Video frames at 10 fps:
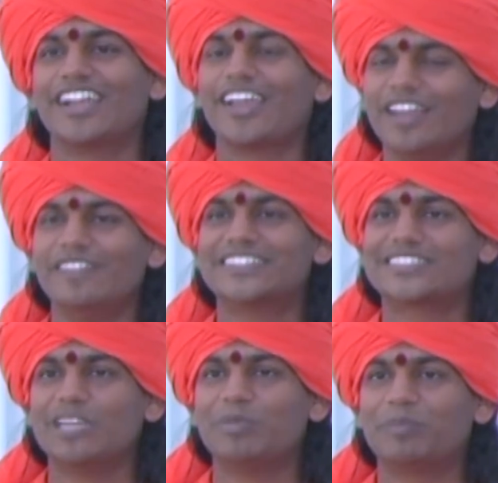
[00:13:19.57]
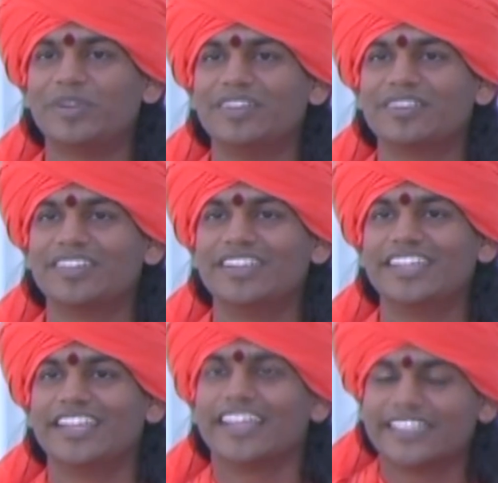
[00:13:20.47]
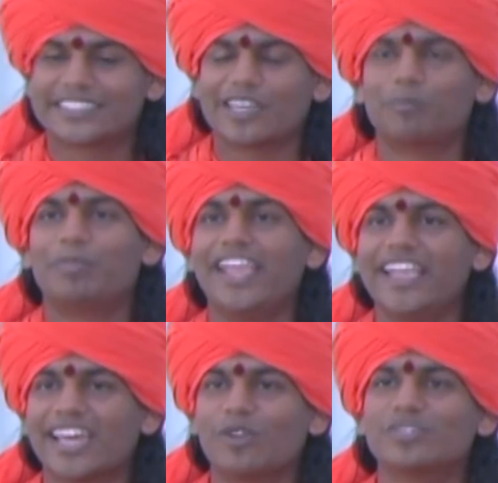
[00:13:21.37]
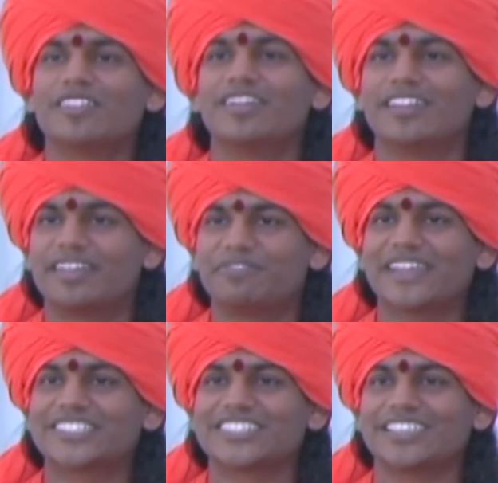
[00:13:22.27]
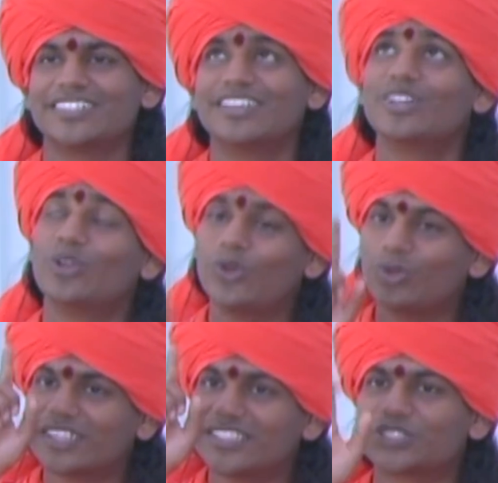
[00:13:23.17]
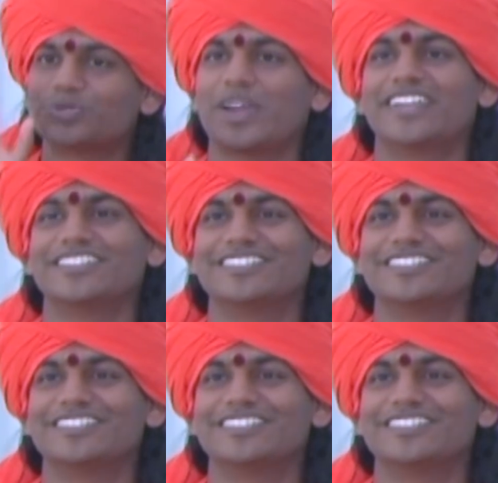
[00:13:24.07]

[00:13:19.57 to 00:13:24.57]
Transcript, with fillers: I always tell people, instead of playing around the reflection, look at the swan.